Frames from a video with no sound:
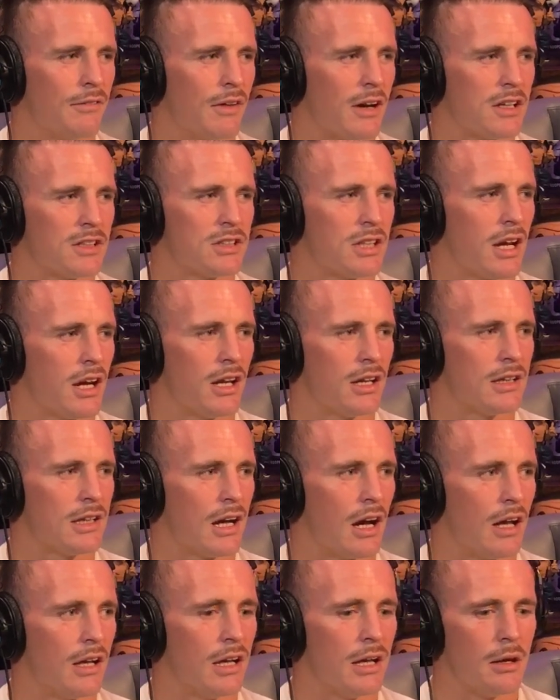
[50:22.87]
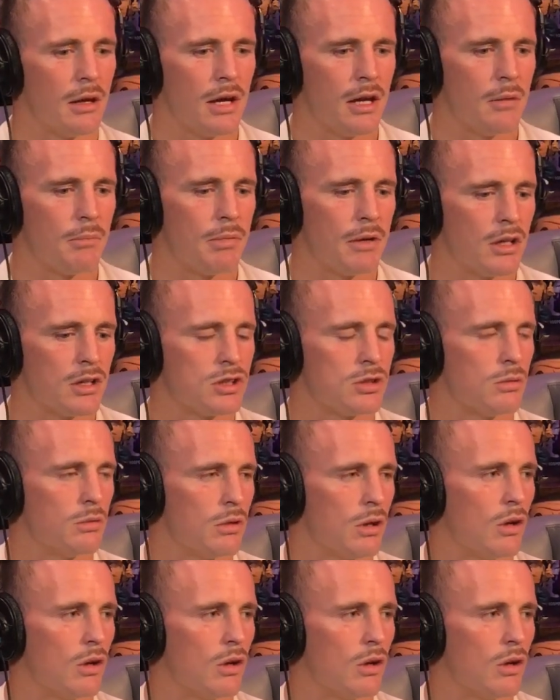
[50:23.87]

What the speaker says: without a shadow of doubt. It'd be a short